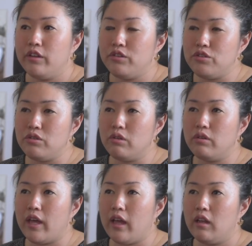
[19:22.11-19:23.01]
to know
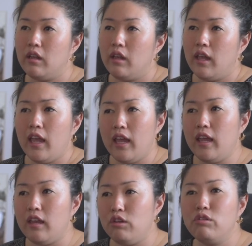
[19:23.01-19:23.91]
that,
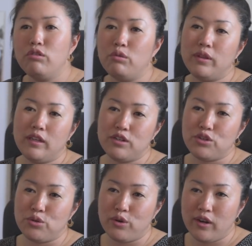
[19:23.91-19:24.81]
hey, you don't know what their
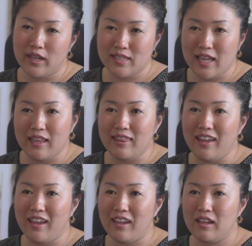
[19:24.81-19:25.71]
story is that
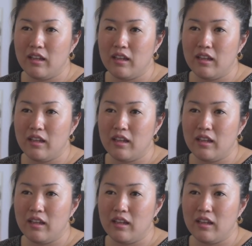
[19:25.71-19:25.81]
day.